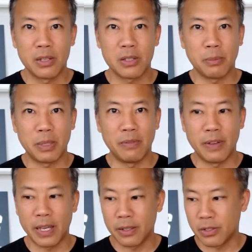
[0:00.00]
some
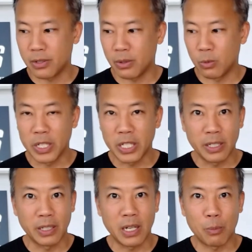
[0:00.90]
advanced uh,
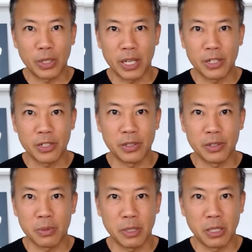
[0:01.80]
reading comprehension,
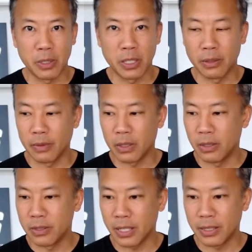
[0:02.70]
speed reading
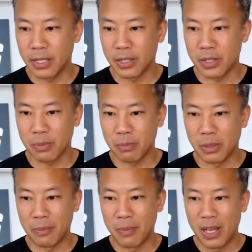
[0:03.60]
uh, techniques,
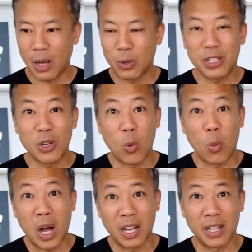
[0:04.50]
but I wanted to know
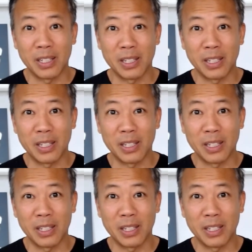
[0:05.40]
why.